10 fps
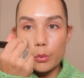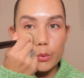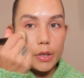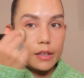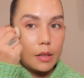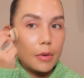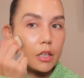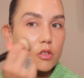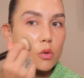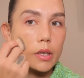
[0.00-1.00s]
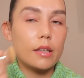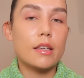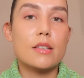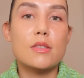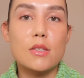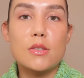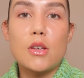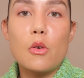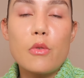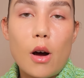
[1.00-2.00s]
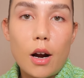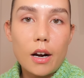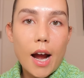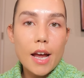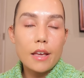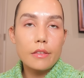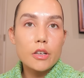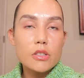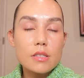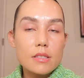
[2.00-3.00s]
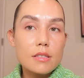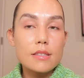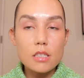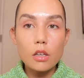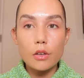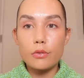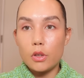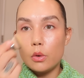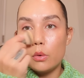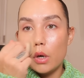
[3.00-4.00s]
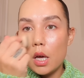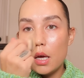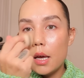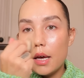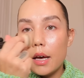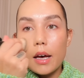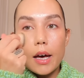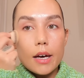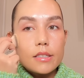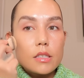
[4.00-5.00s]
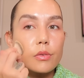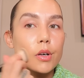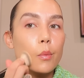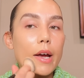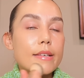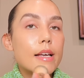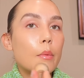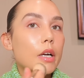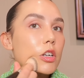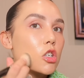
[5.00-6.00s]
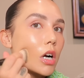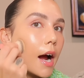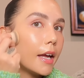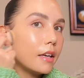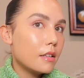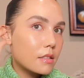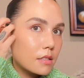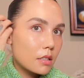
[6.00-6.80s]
really been enjoying this so far. I there's still a few uh, different ways I want to try it.